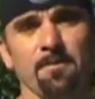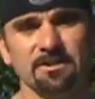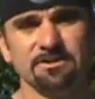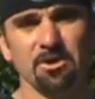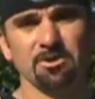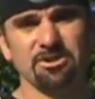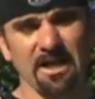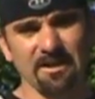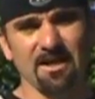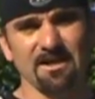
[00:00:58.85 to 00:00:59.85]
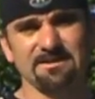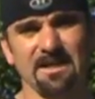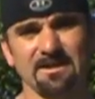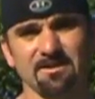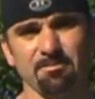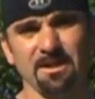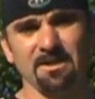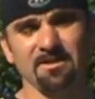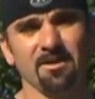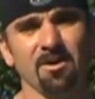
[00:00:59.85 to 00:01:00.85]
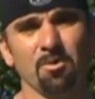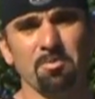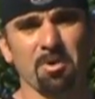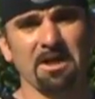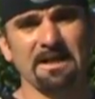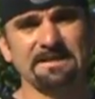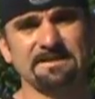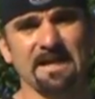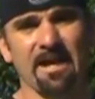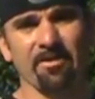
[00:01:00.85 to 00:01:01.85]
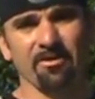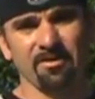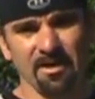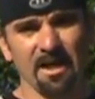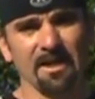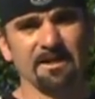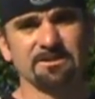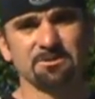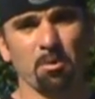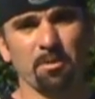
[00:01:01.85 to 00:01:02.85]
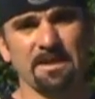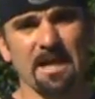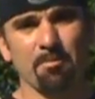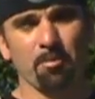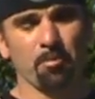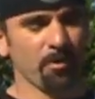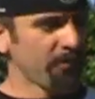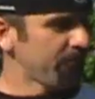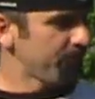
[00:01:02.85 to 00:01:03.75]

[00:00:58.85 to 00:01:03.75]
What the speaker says: So Chad contacted me, we put our heads together, and this is what we came up with.